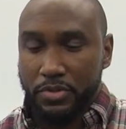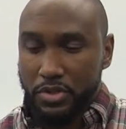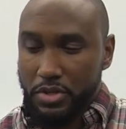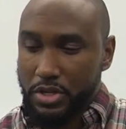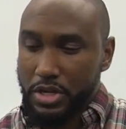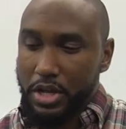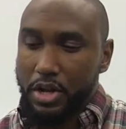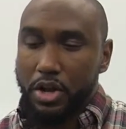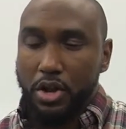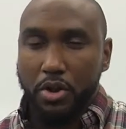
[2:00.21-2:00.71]
you
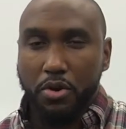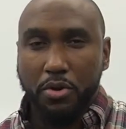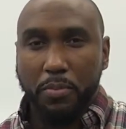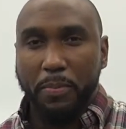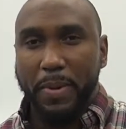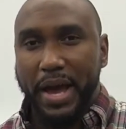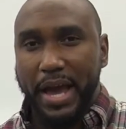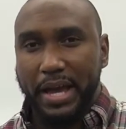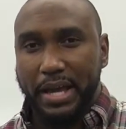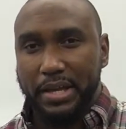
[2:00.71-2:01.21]
can look
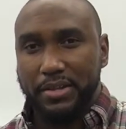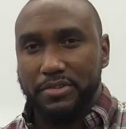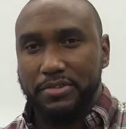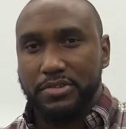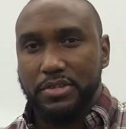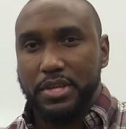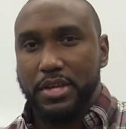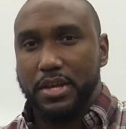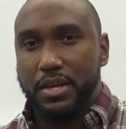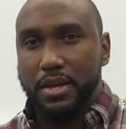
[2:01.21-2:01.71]
back and
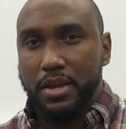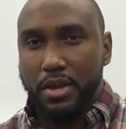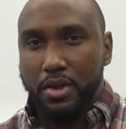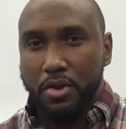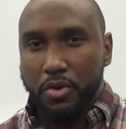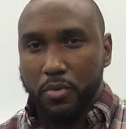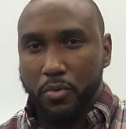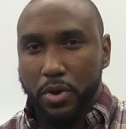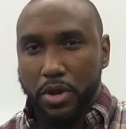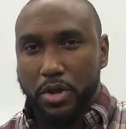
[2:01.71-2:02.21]
see
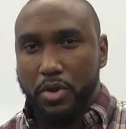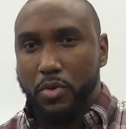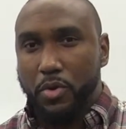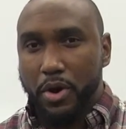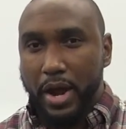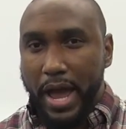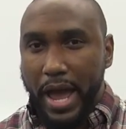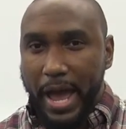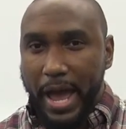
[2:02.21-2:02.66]
where you are